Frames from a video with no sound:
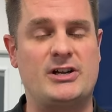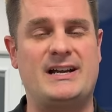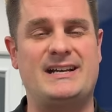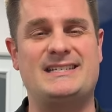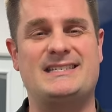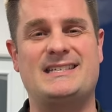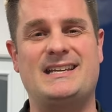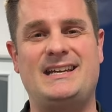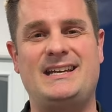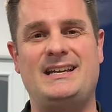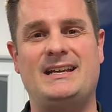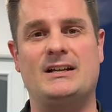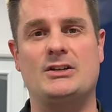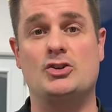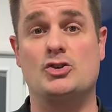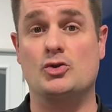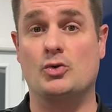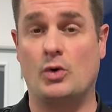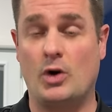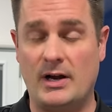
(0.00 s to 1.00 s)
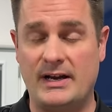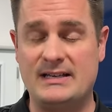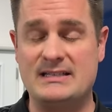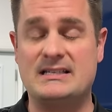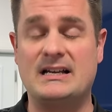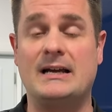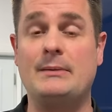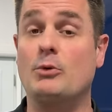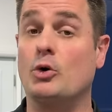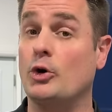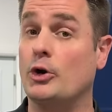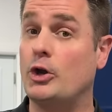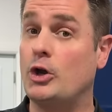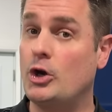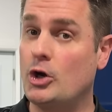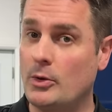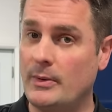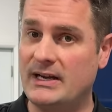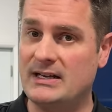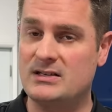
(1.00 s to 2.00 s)
I say, drying time or
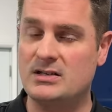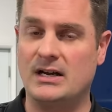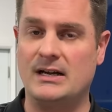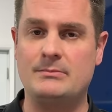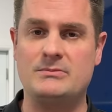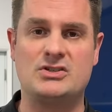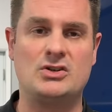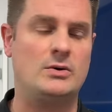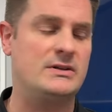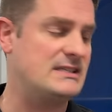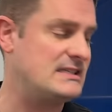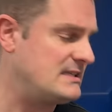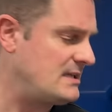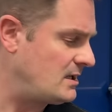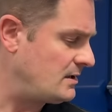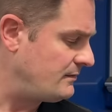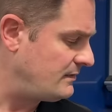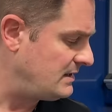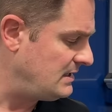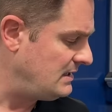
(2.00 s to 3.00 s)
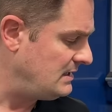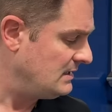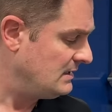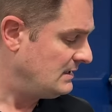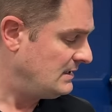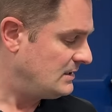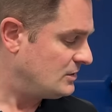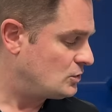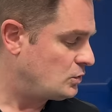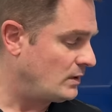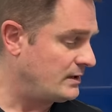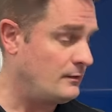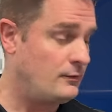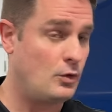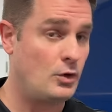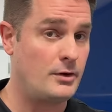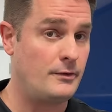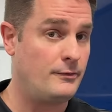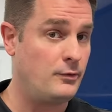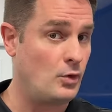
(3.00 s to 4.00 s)
curing time. So instead of the
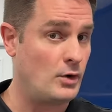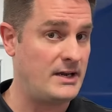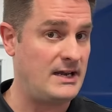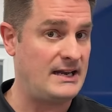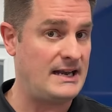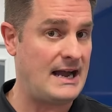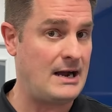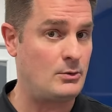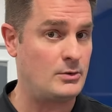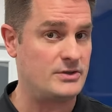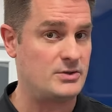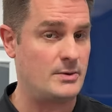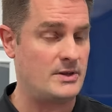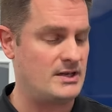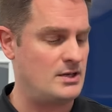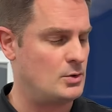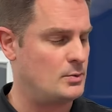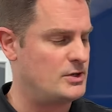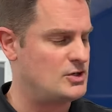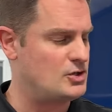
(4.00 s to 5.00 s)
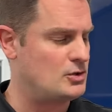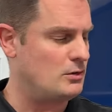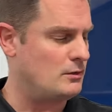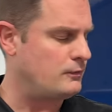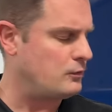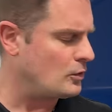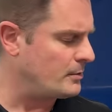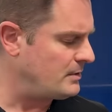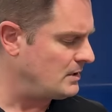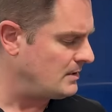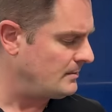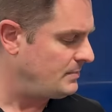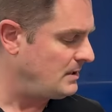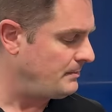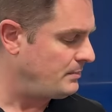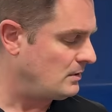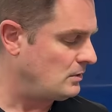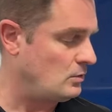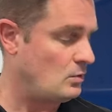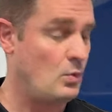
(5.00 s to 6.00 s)
24 to 48 hours with the original formula,
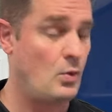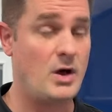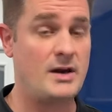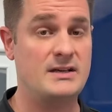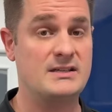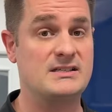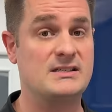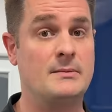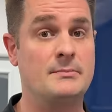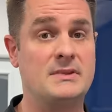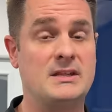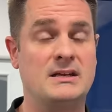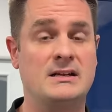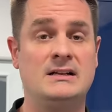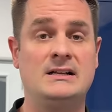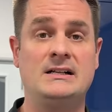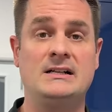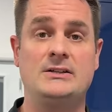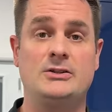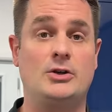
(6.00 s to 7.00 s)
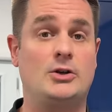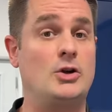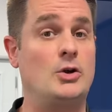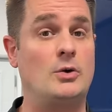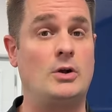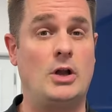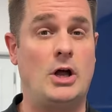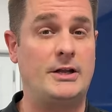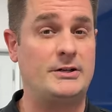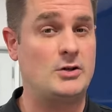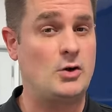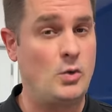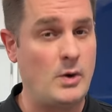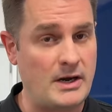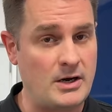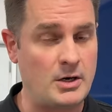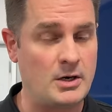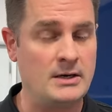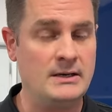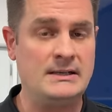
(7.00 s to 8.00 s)
people wanted something to cure a lot
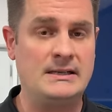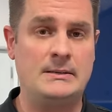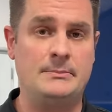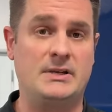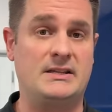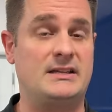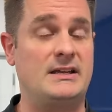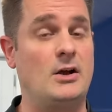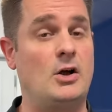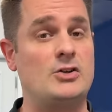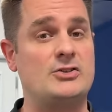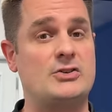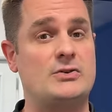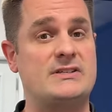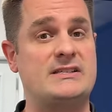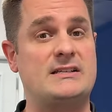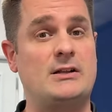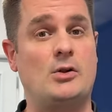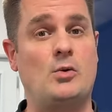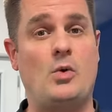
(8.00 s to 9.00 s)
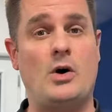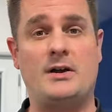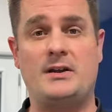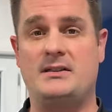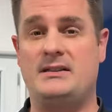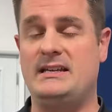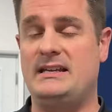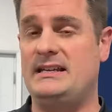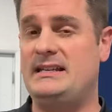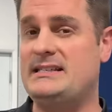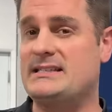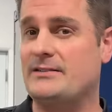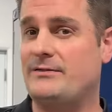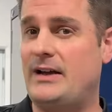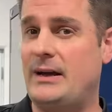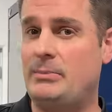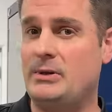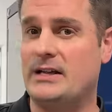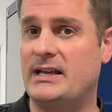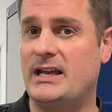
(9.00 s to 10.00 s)
quicker, but they also still wanted the ease of
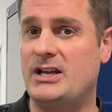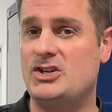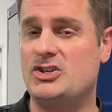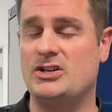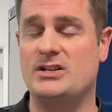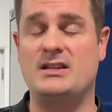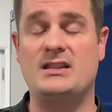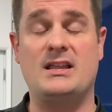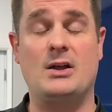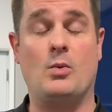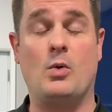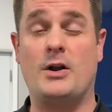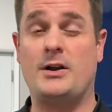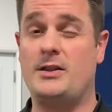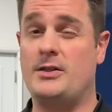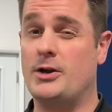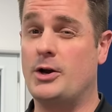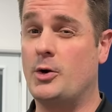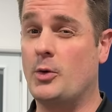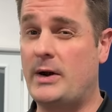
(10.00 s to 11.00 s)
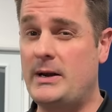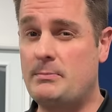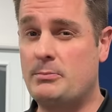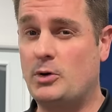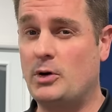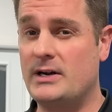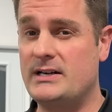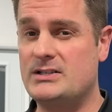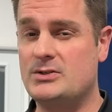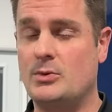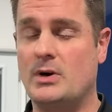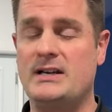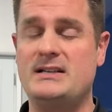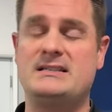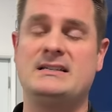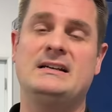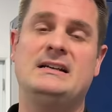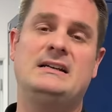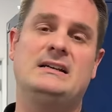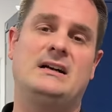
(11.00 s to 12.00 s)
application. They wanted the great price,
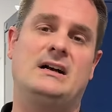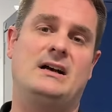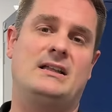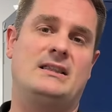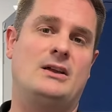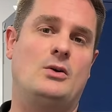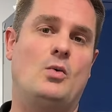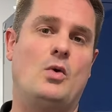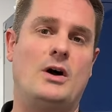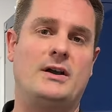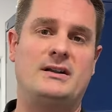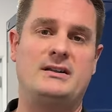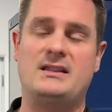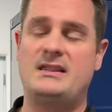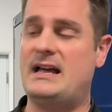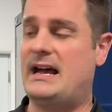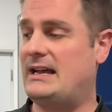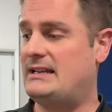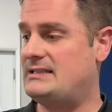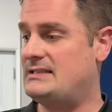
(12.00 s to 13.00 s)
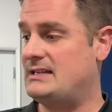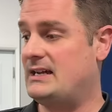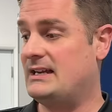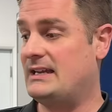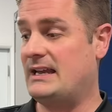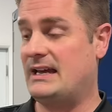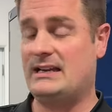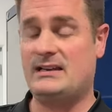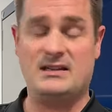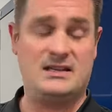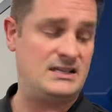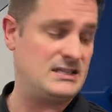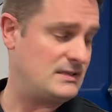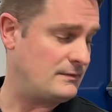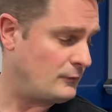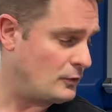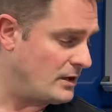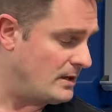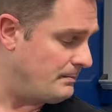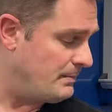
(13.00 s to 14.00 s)
right? They wanted that, again, this
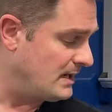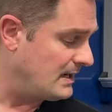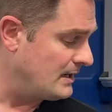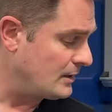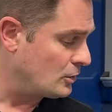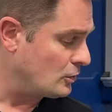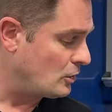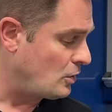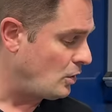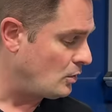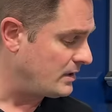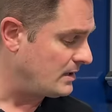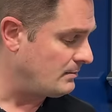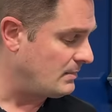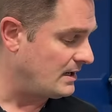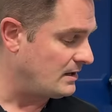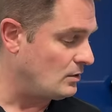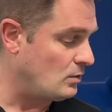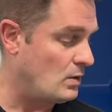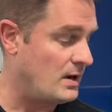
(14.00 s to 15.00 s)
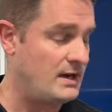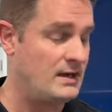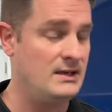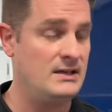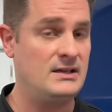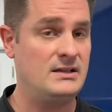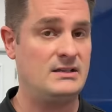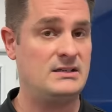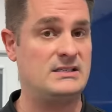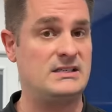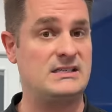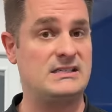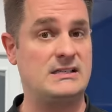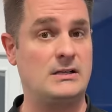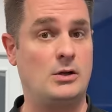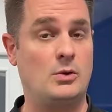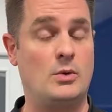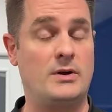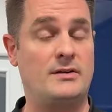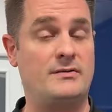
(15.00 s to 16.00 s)
for a beginner coating, by the way, this is
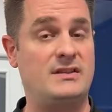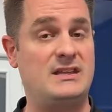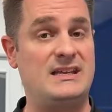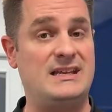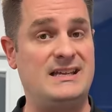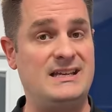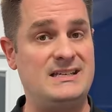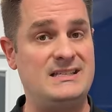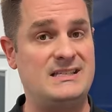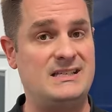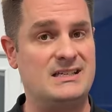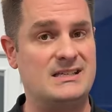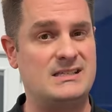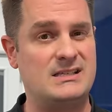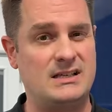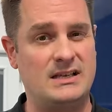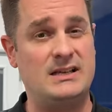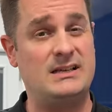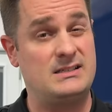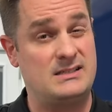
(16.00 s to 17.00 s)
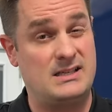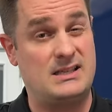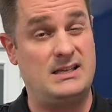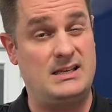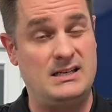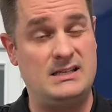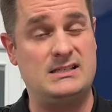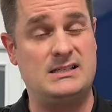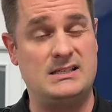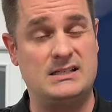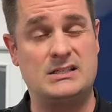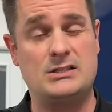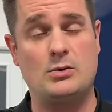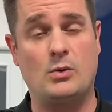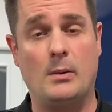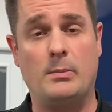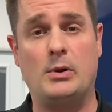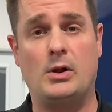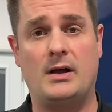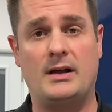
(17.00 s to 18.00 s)
still one of the easiest. It is the easiest
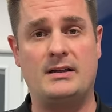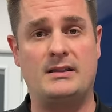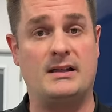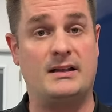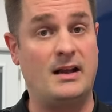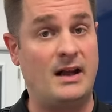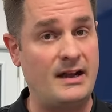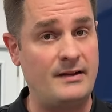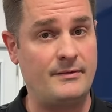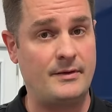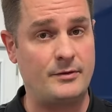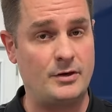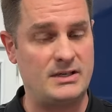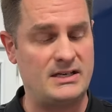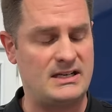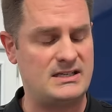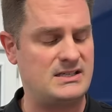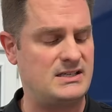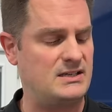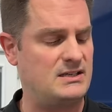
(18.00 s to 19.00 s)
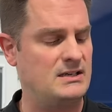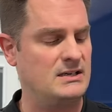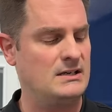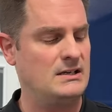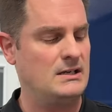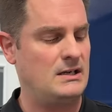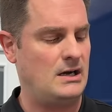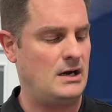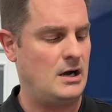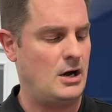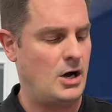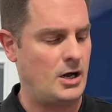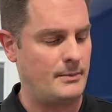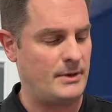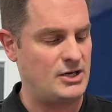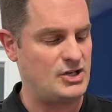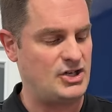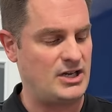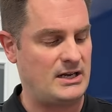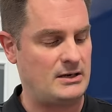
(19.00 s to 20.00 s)
to apply that I've ever tested on
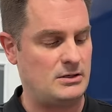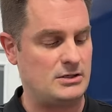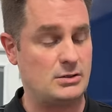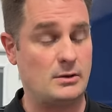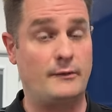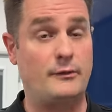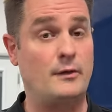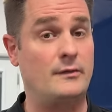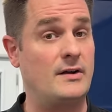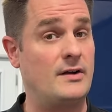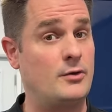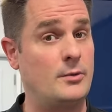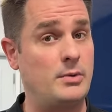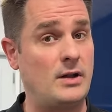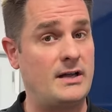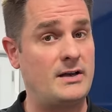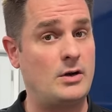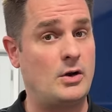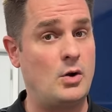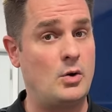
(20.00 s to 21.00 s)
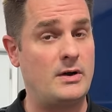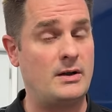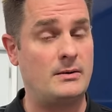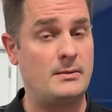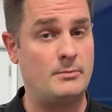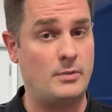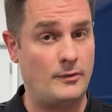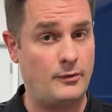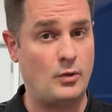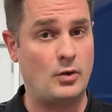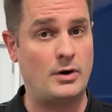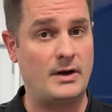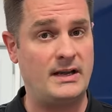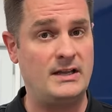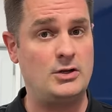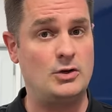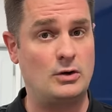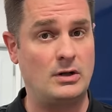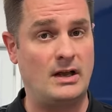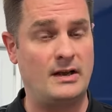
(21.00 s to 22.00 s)
my channel. So if you've never applied a coating before
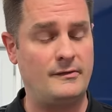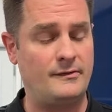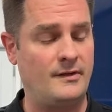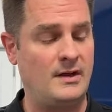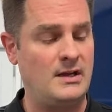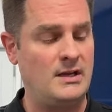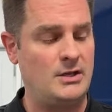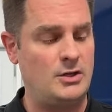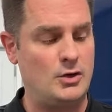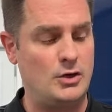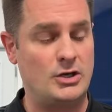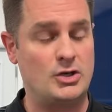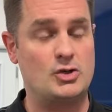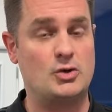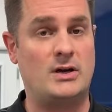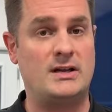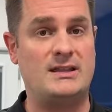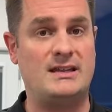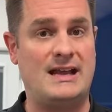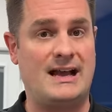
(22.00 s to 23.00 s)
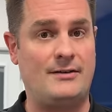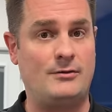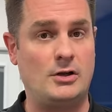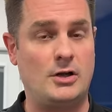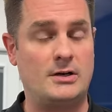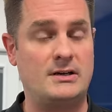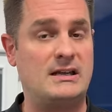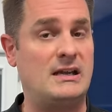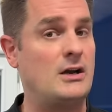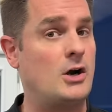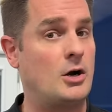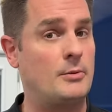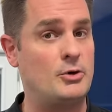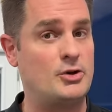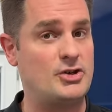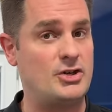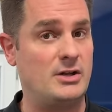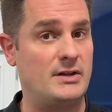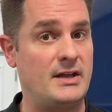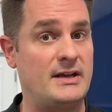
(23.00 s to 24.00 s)
in your life, you can try the AvalonKing Armor
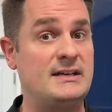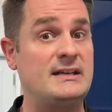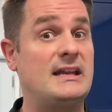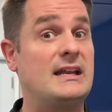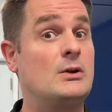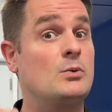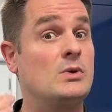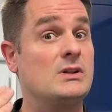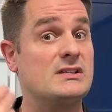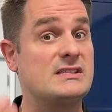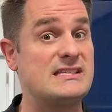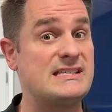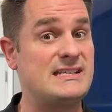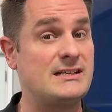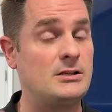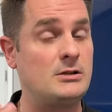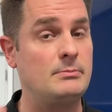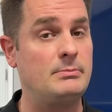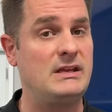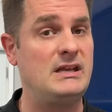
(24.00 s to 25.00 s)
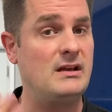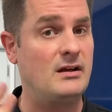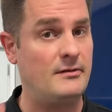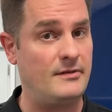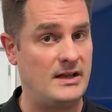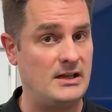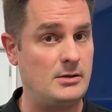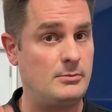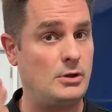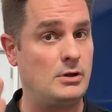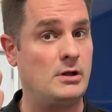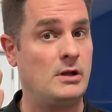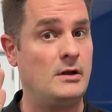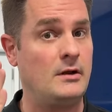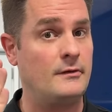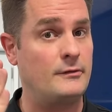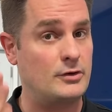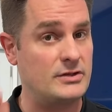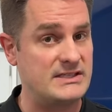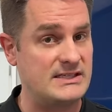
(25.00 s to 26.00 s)
Shield 9. It will still be available
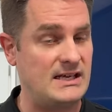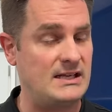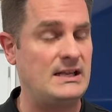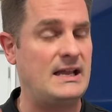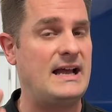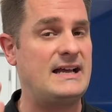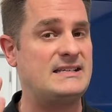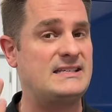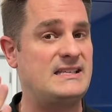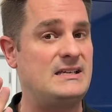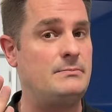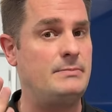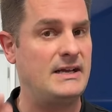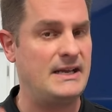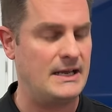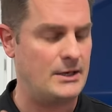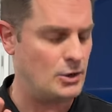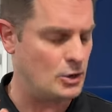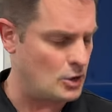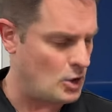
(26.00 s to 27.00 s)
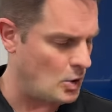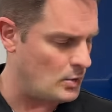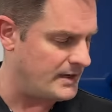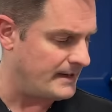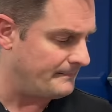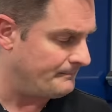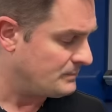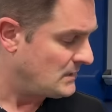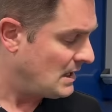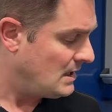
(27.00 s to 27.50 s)
for sale as the beginner coating.